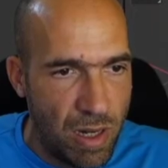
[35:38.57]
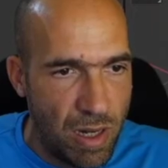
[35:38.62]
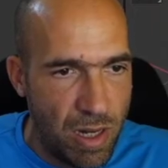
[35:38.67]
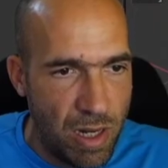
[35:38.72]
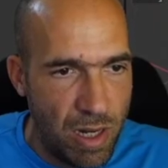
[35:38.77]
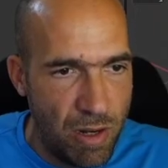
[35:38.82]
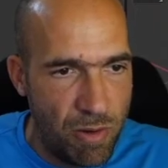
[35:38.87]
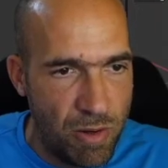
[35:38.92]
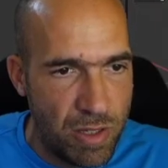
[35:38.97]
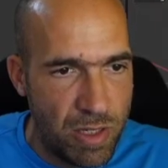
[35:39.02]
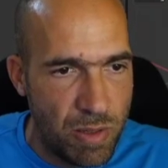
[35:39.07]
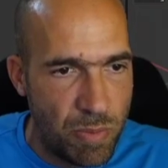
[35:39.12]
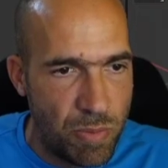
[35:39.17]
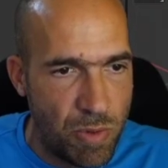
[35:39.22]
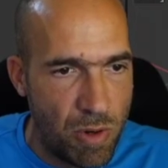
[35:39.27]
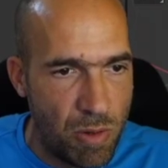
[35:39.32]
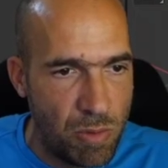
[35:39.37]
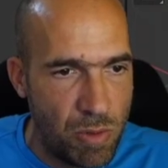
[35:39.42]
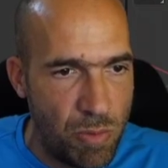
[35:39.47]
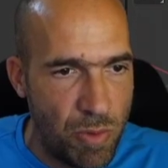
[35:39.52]
Here it's a
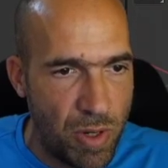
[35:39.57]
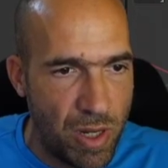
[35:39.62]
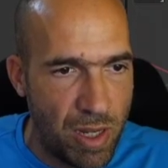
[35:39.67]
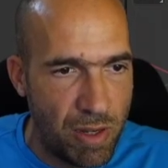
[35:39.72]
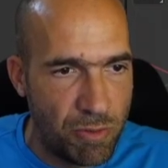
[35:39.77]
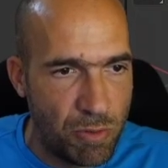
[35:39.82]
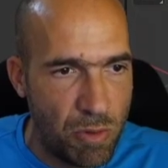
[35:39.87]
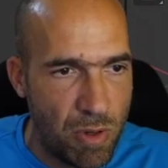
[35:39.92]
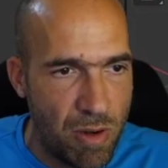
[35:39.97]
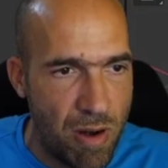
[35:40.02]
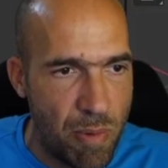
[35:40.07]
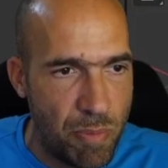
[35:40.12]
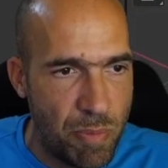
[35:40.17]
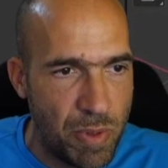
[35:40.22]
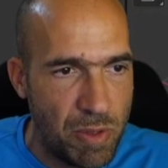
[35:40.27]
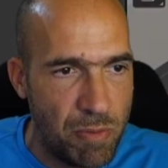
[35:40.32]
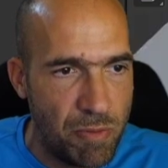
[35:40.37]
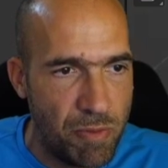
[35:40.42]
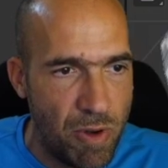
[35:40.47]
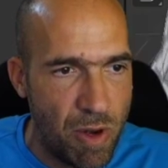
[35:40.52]
problem. We have to
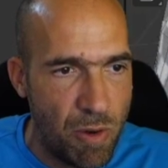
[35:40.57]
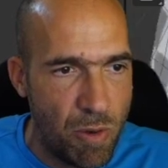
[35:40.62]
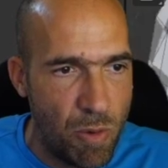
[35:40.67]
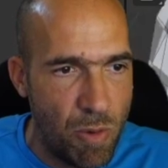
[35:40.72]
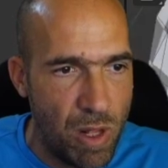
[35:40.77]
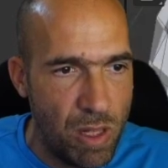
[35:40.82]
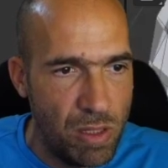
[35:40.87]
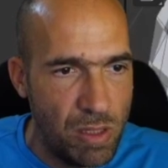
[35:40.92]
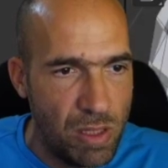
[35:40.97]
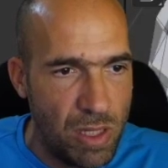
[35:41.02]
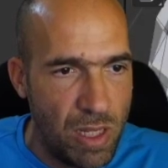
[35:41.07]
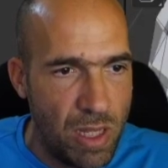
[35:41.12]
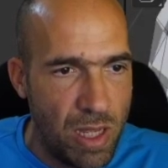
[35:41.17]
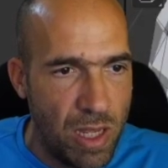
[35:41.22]
unwrap it very well.